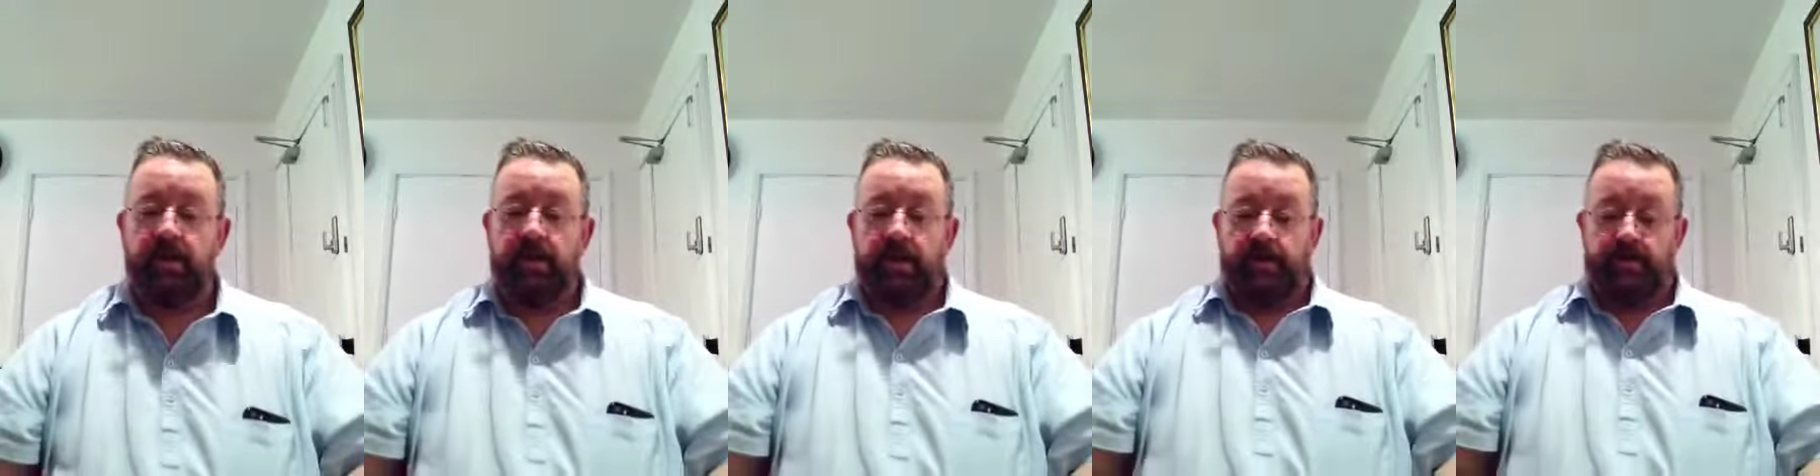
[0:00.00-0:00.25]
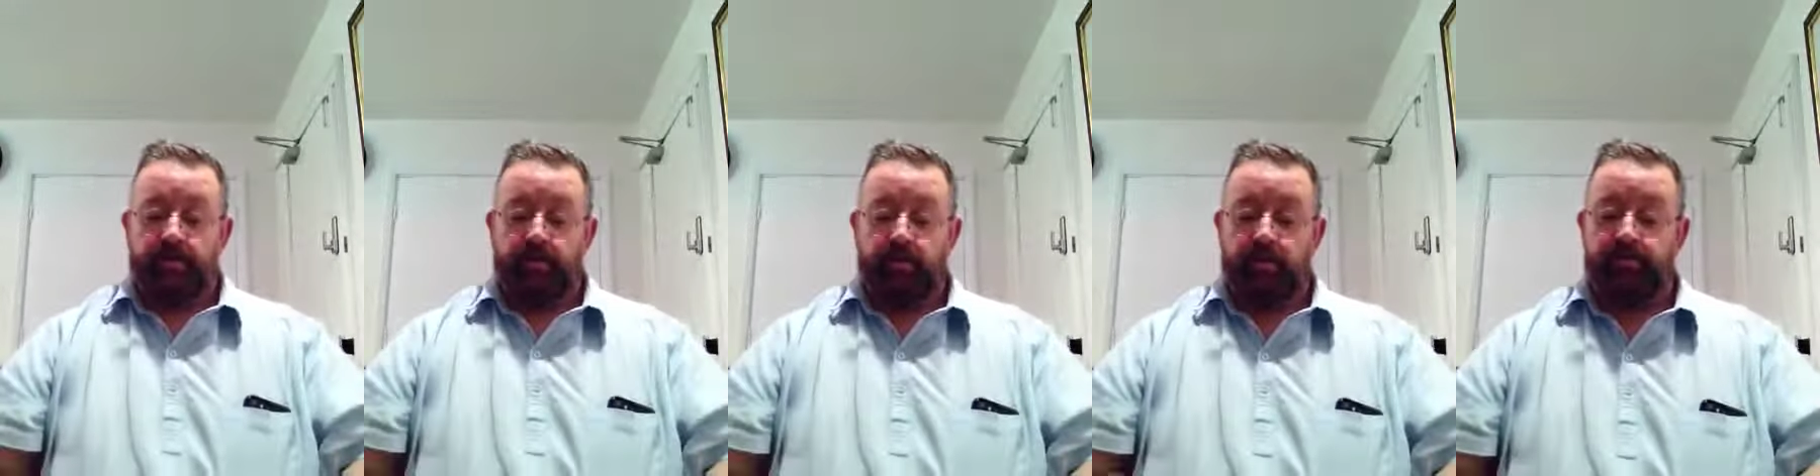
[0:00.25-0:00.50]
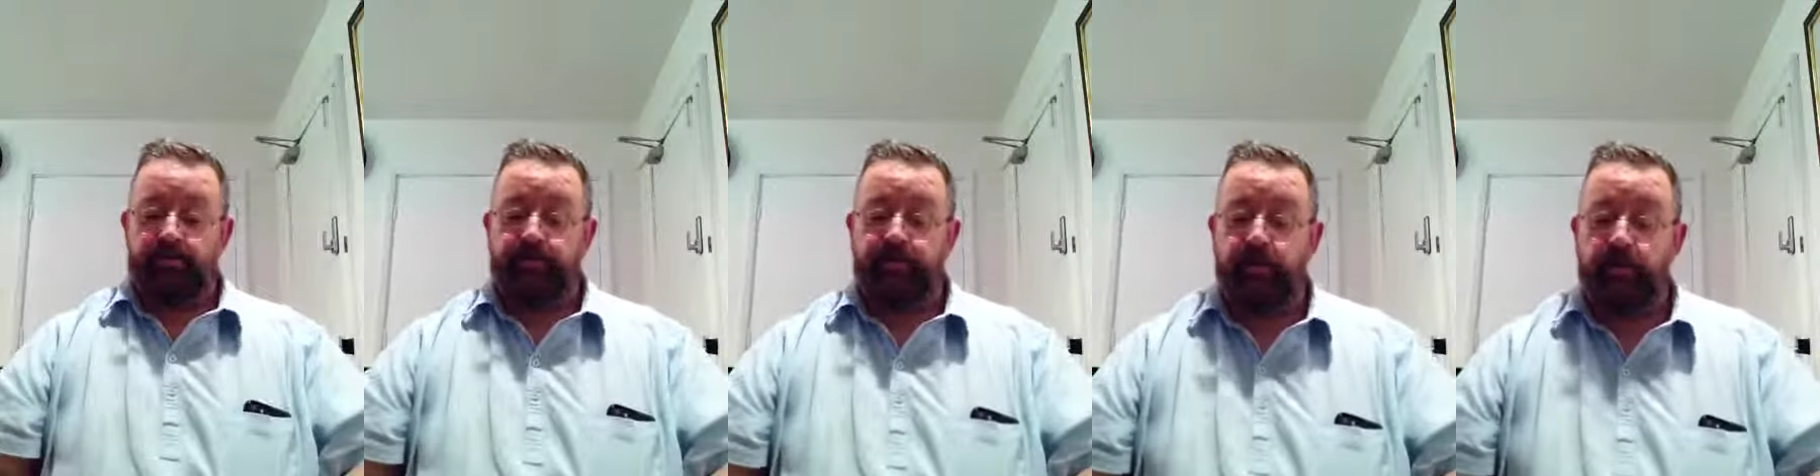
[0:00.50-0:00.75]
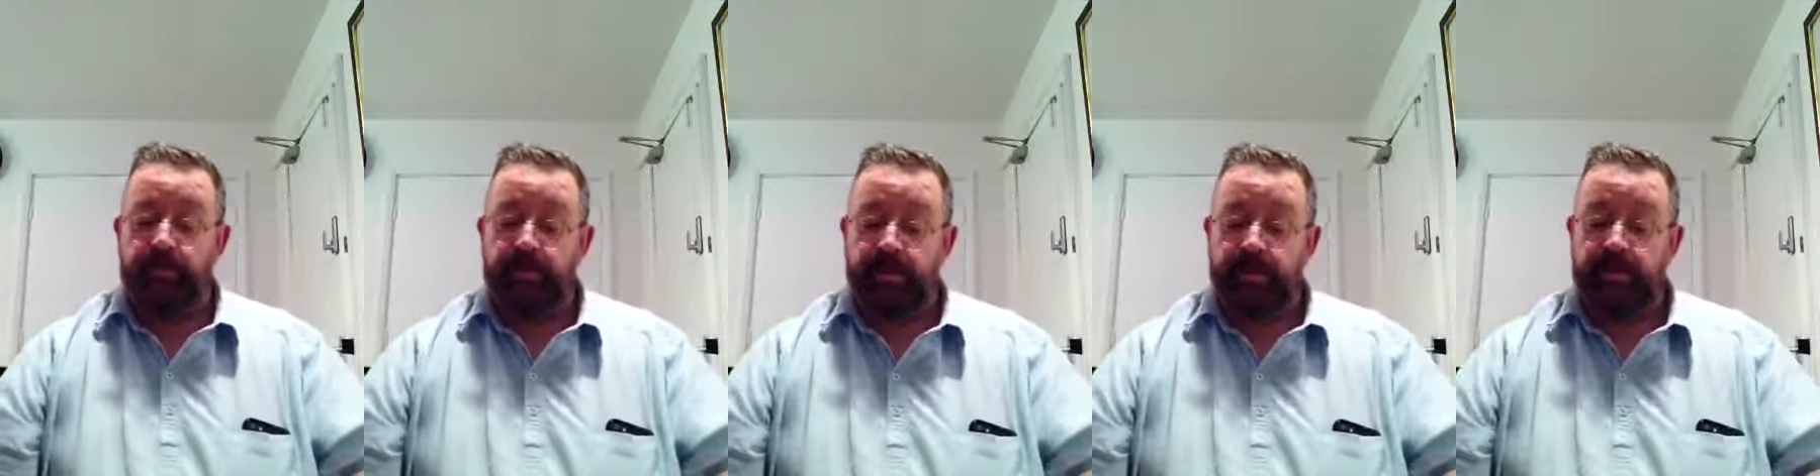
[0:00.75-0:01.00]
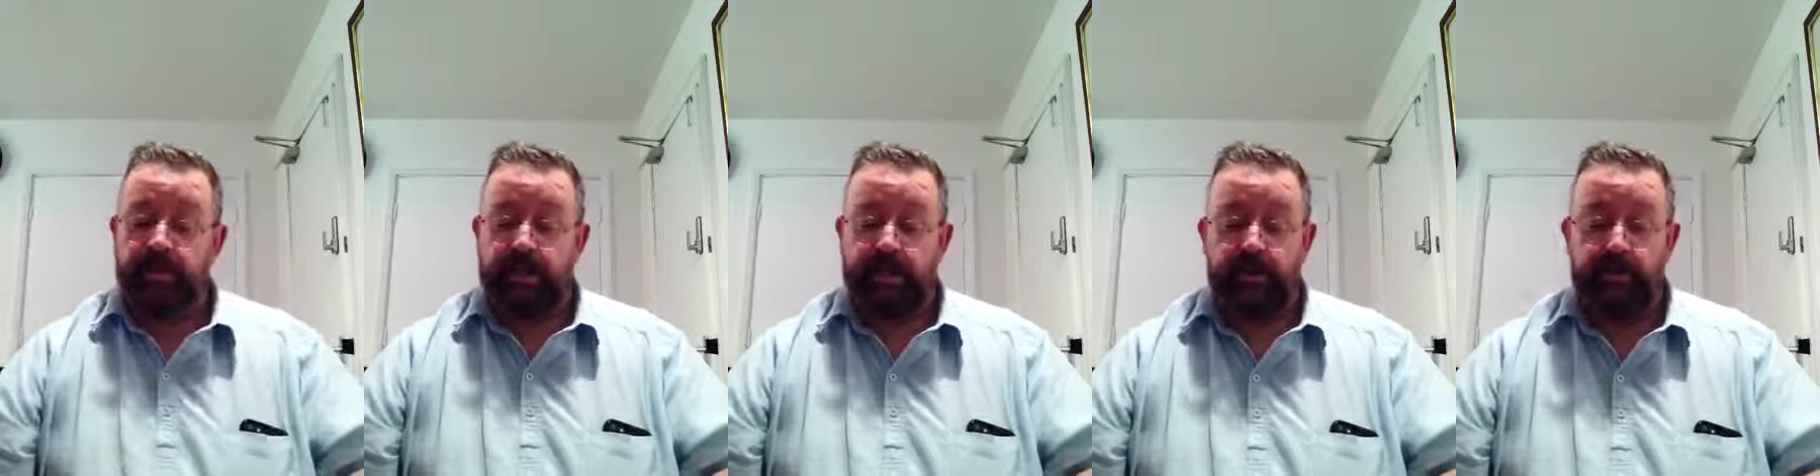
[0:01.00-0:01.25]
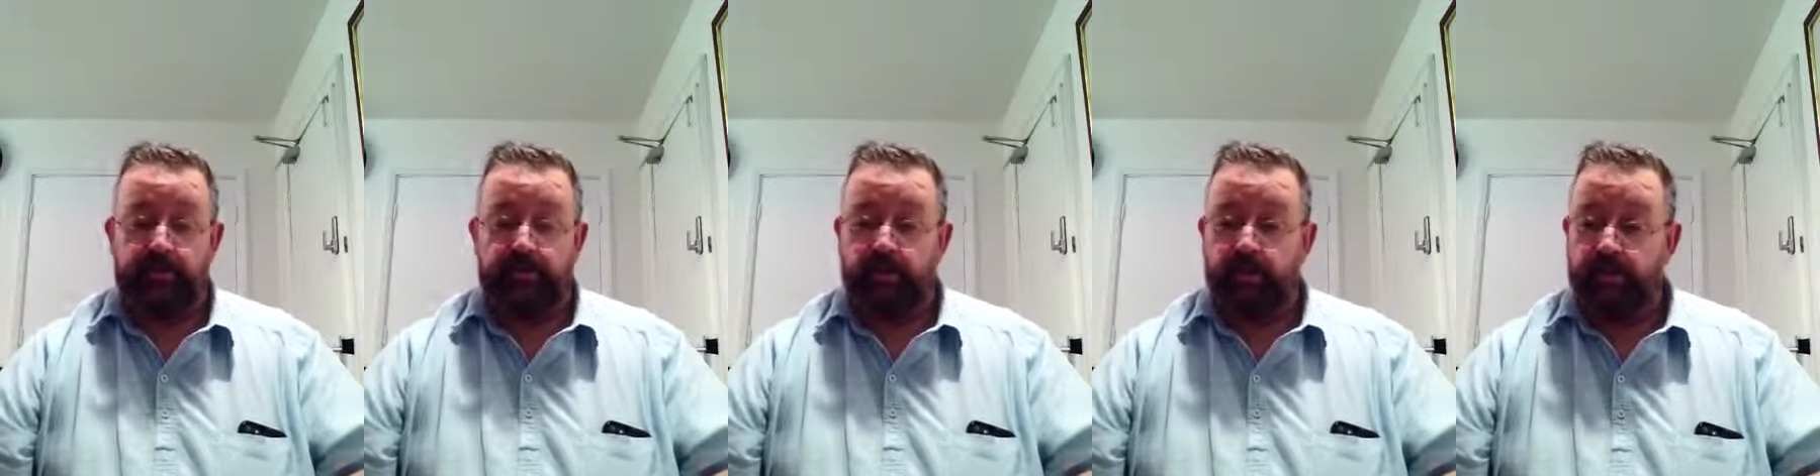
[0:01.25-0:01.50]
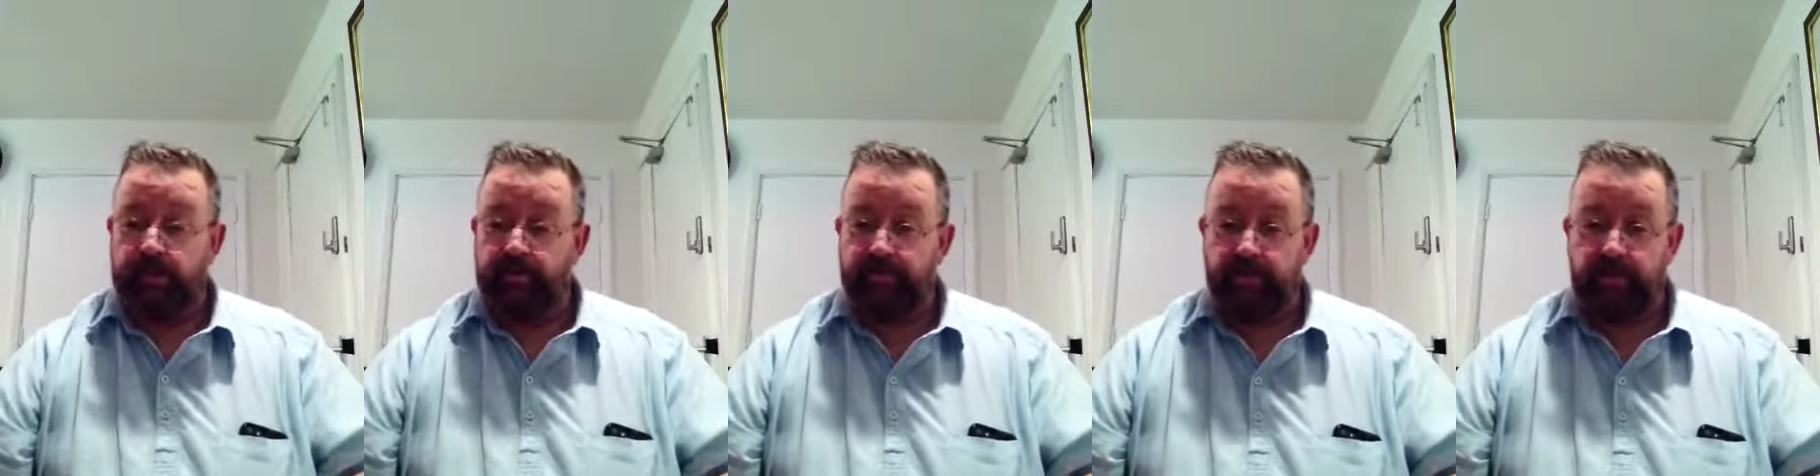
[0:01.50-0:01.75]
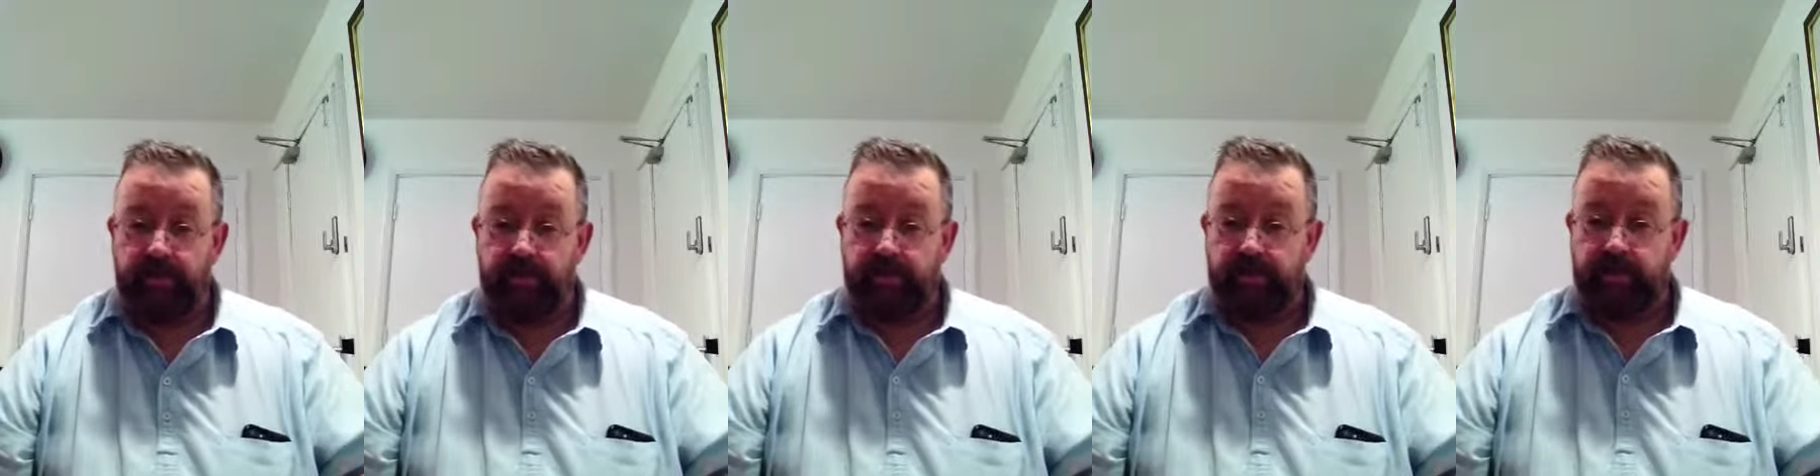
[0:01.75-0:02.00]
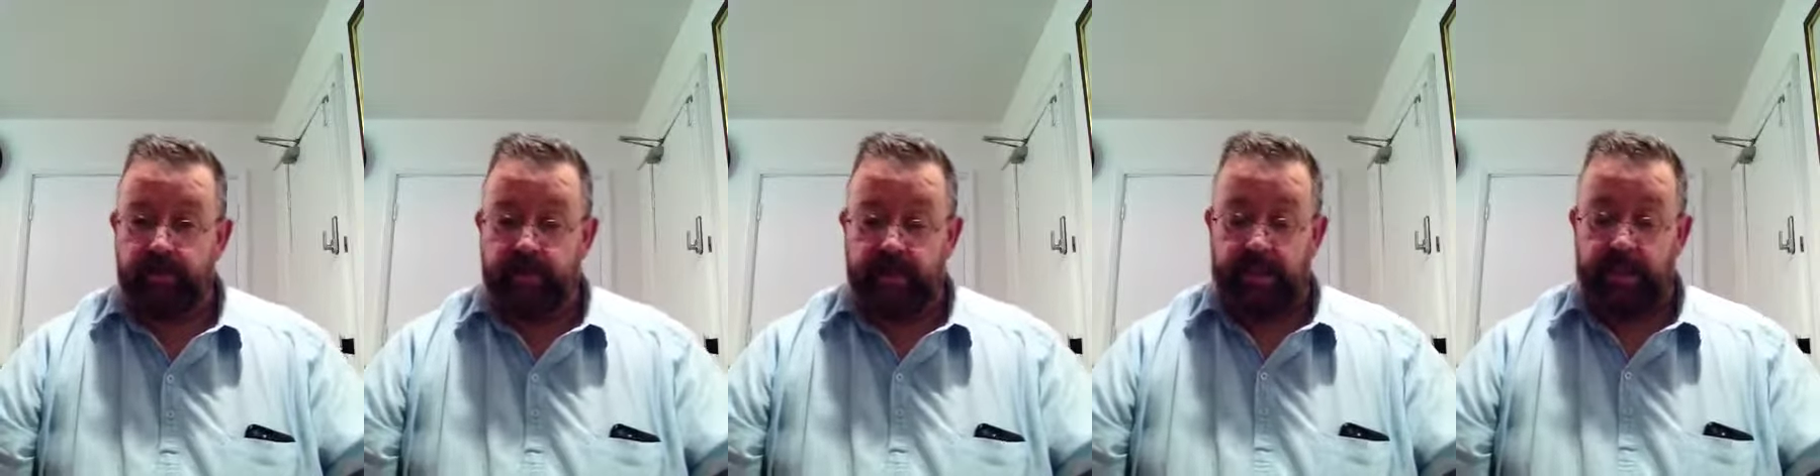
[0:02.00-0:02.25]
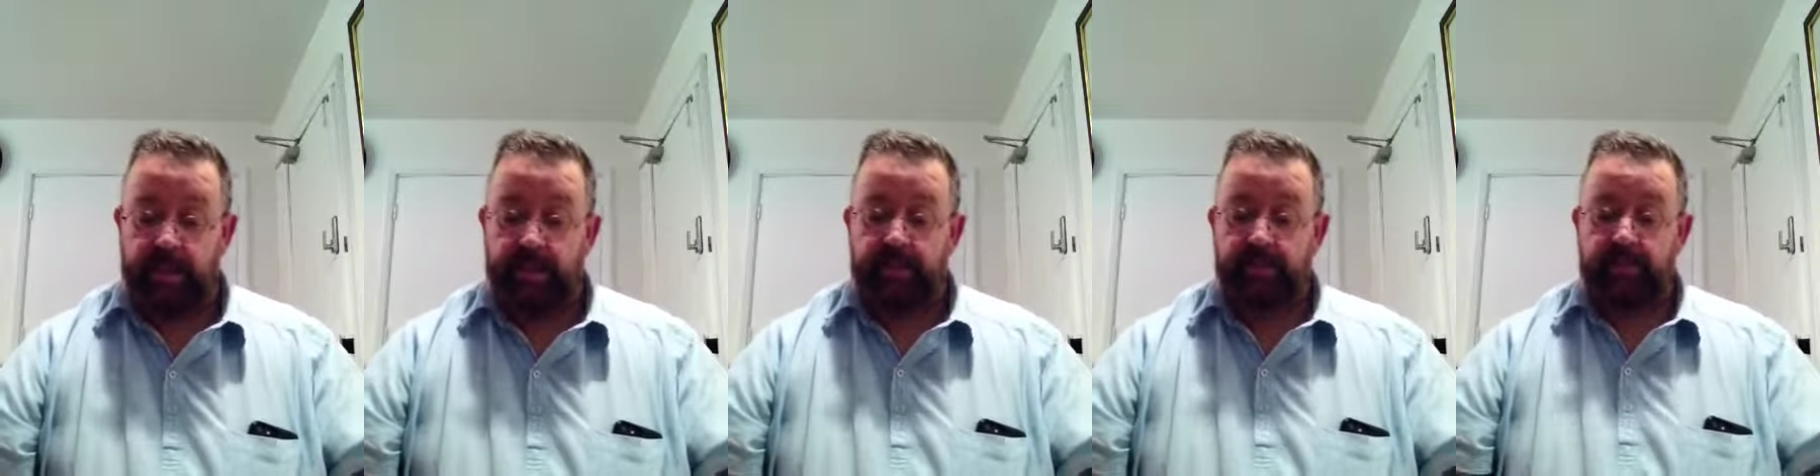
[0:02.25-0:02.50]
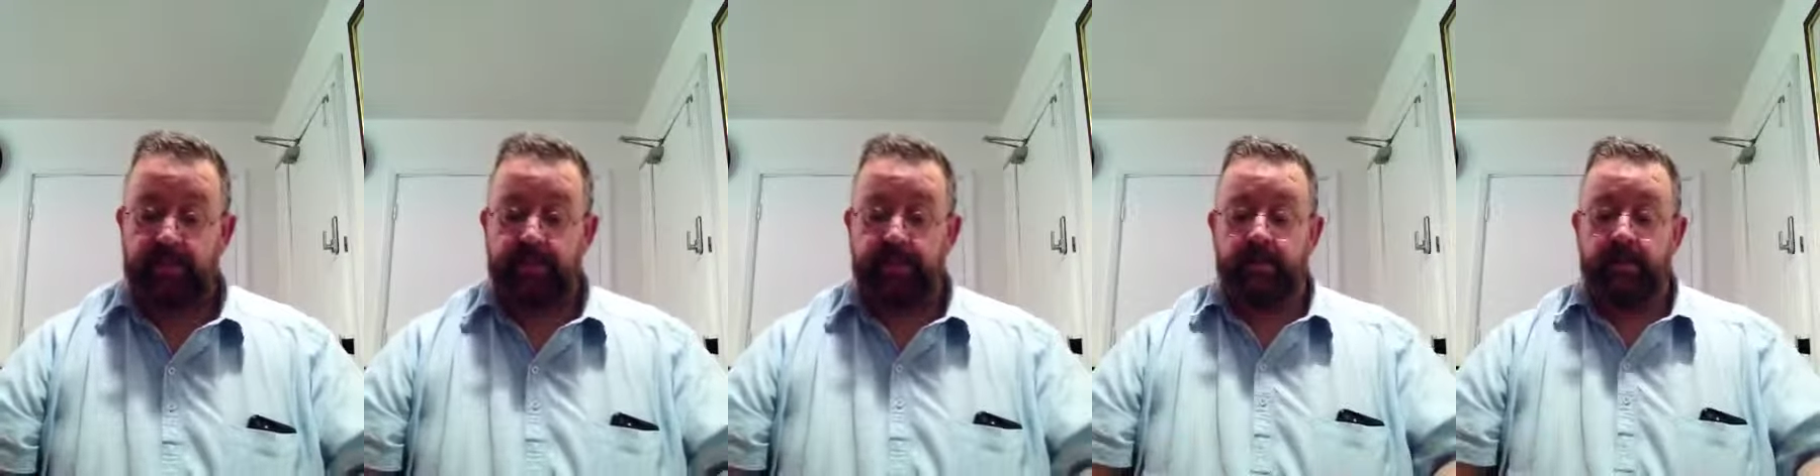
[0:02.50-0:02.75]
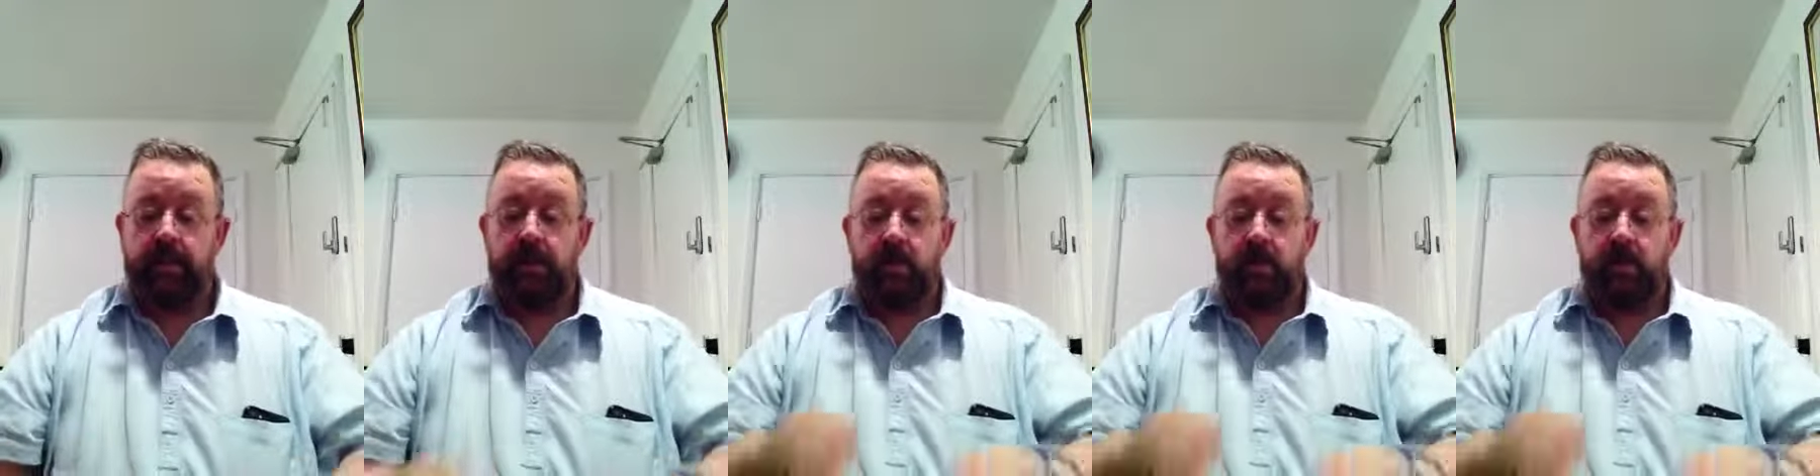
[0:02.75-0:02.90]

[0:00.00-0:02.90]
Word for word: I think we've done this in a previous class.